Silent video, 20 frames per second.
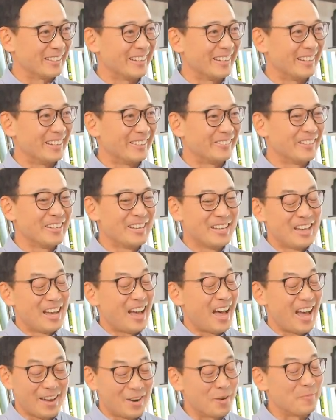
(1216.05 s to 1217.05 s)
life.
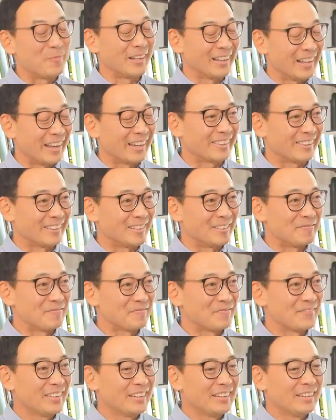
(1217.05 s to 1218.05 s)
I hope I like them.